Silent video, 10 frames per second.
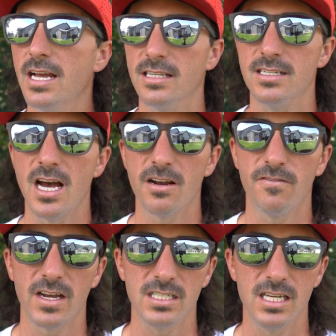It's not
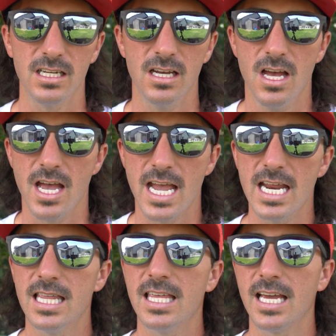affecting
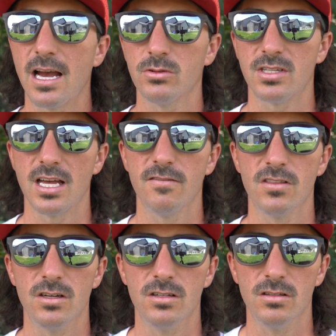anything outside of
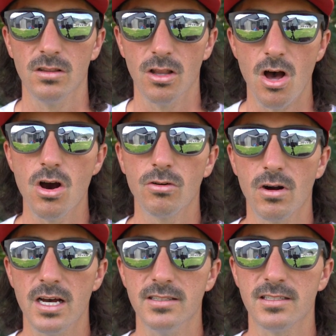the long
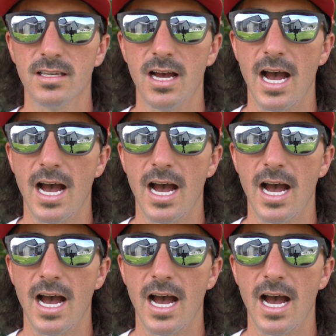runs.